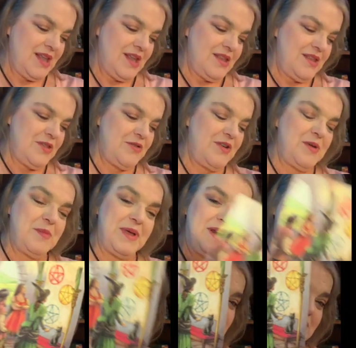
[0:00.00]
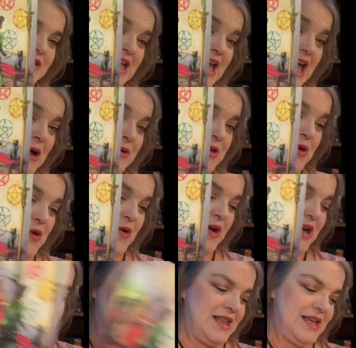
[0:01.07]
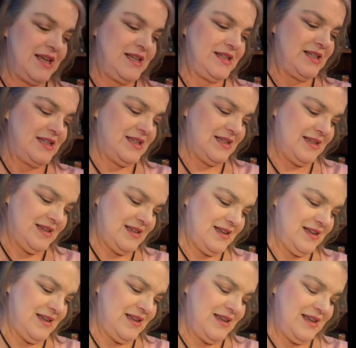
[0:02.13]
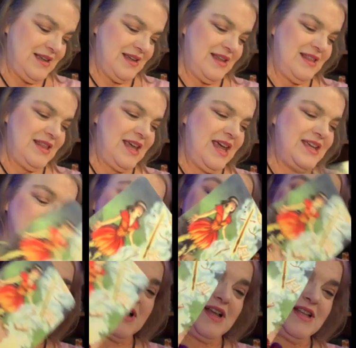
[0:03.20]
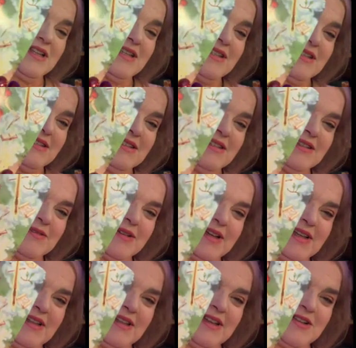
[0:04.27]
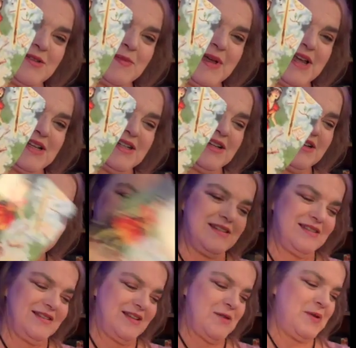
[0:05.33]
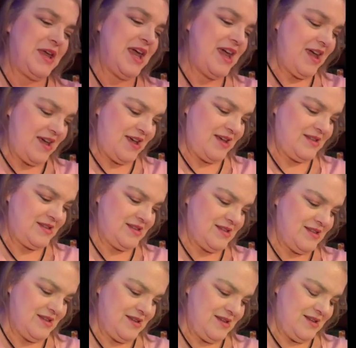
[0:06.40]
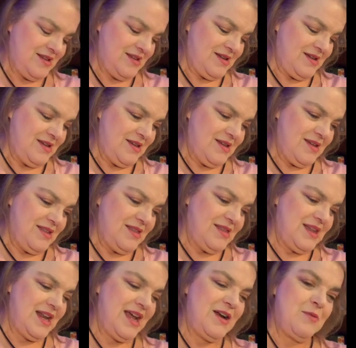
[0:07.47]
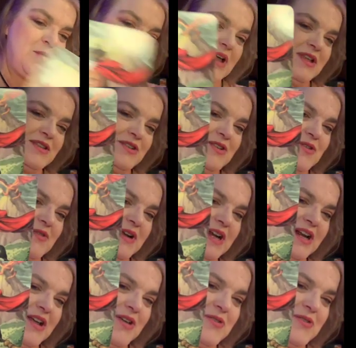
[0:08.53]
The Three of Pentacles, how are you creating things? The Ace of Wands, well, there's magic and chaos. The Knight of Wands, are you ready to go